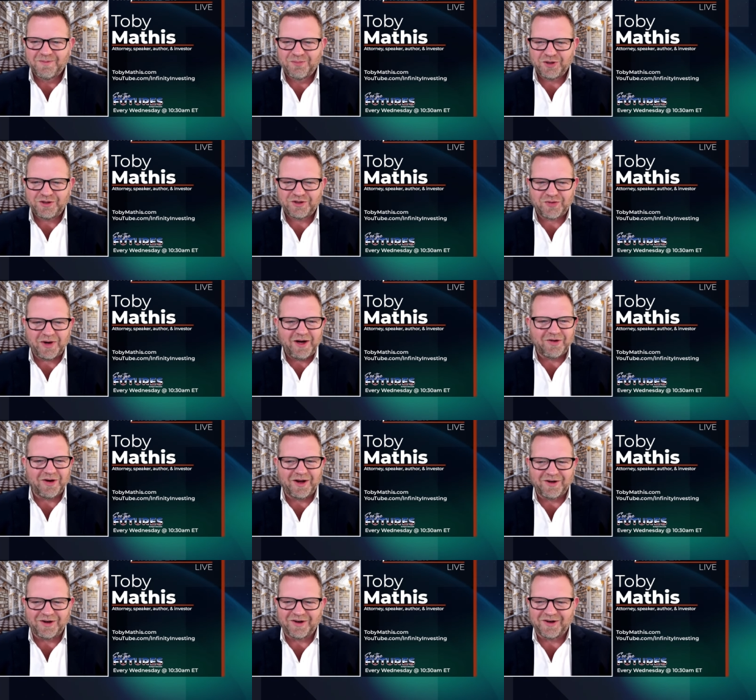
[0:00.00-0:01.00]
Put trader
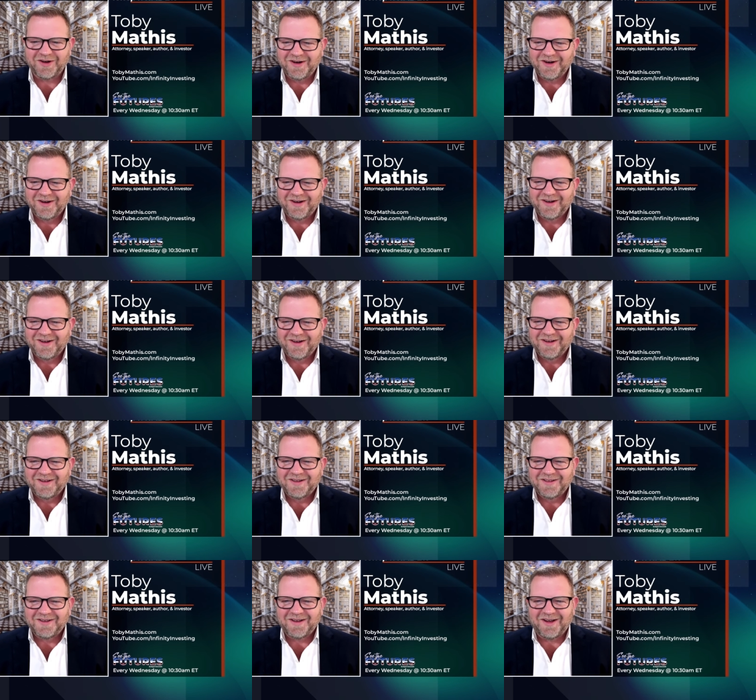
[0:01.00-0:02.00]
on your
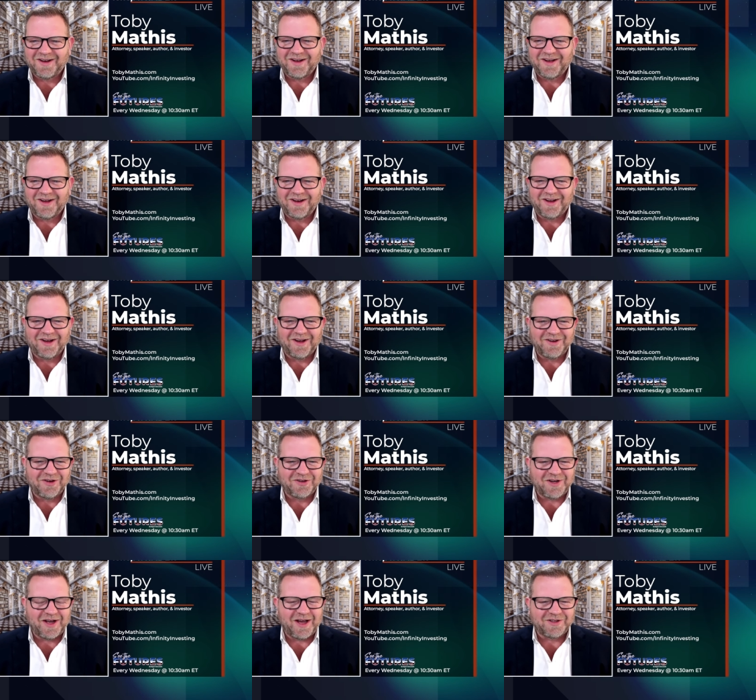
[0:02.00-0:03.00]
uh, uh, on your
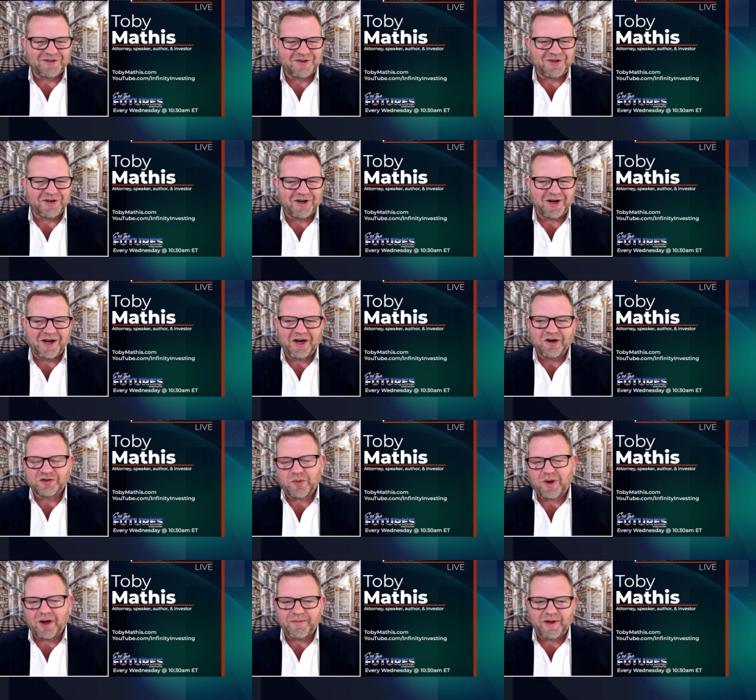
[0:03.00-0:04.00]
tax return." And here's
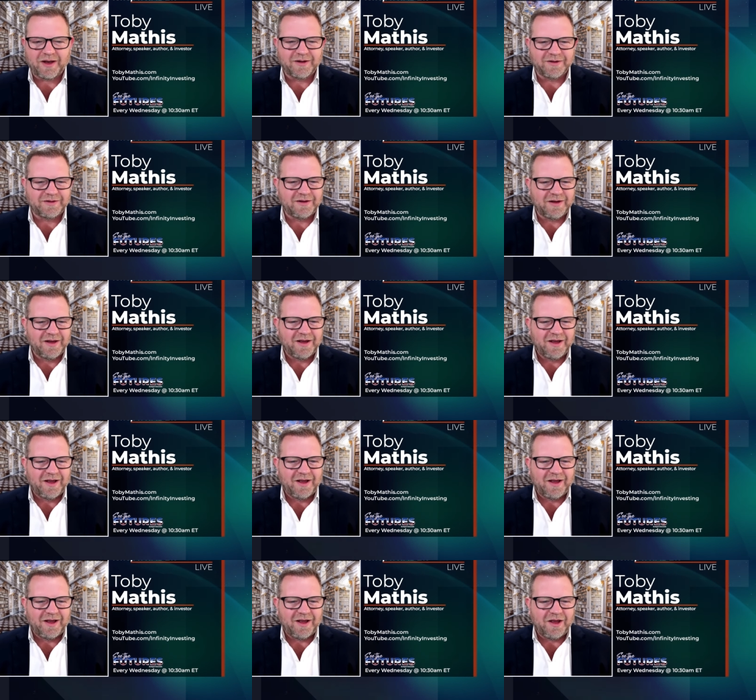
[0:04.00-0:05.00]
why: because
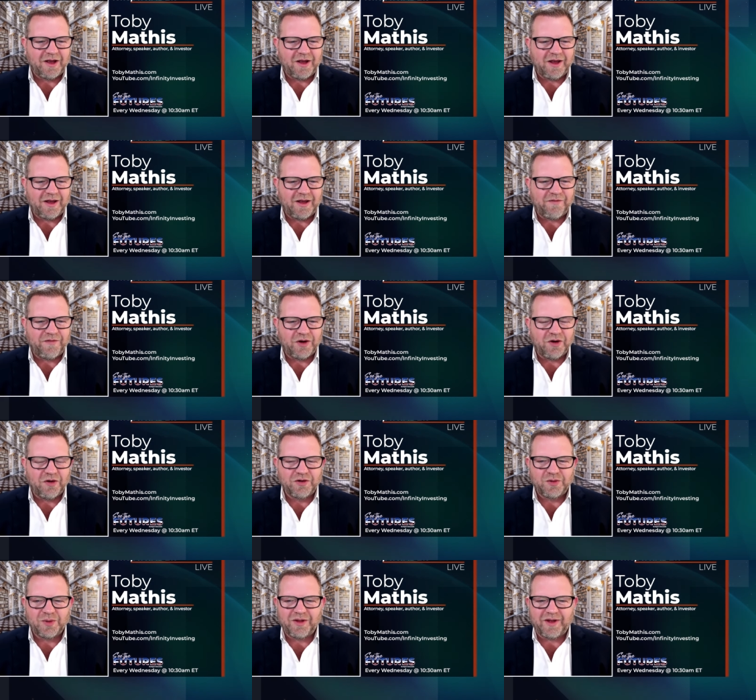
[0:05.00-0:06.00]
if you
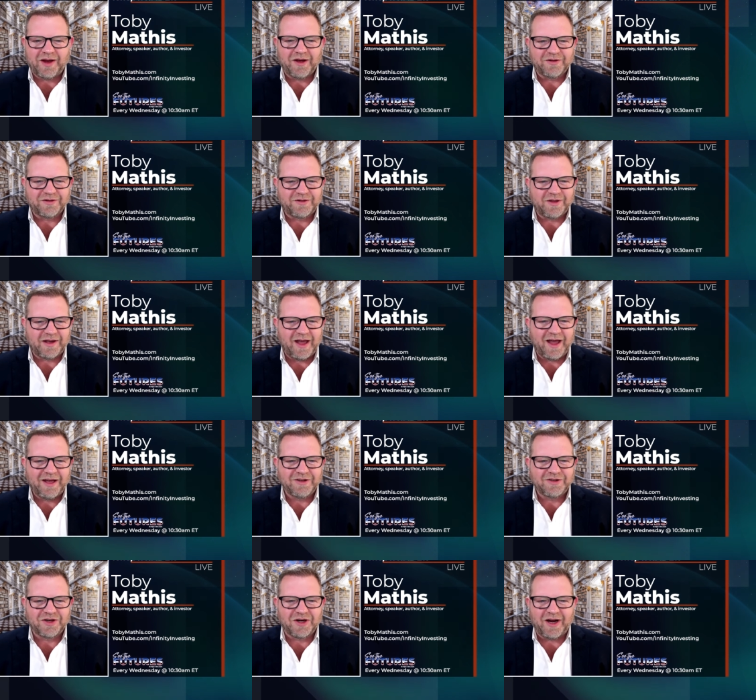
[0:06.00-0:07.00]
don't do anything else, the
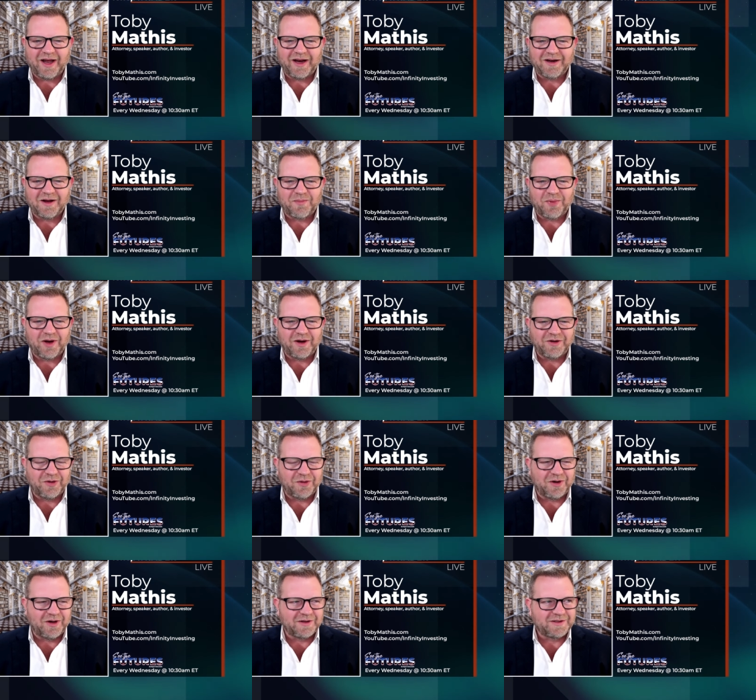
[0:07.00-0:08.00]
gain's going to end up on
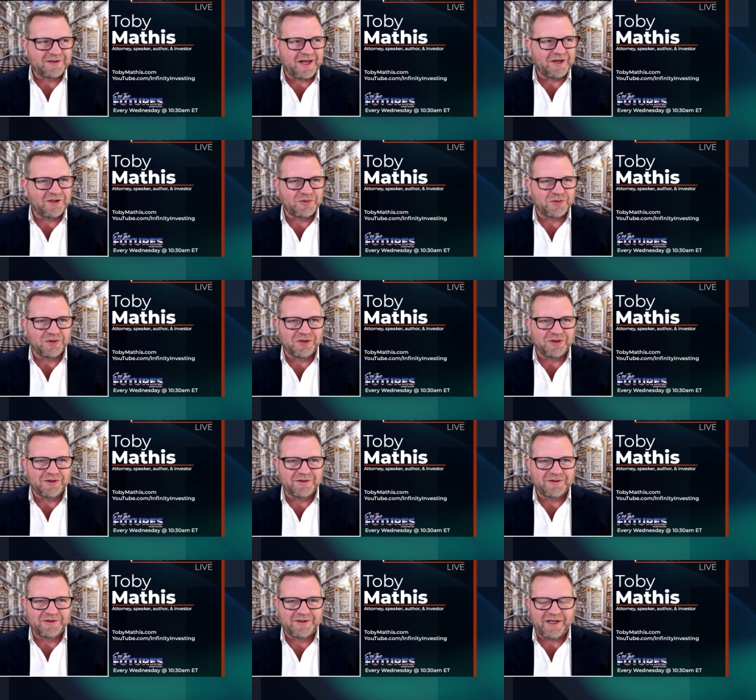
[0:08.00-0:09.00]
your
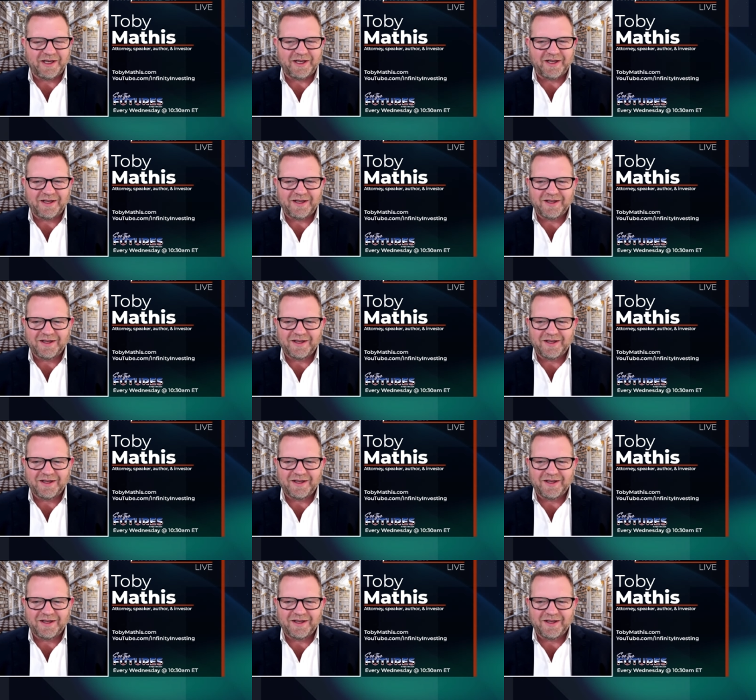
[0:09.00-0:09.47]
Schedule D.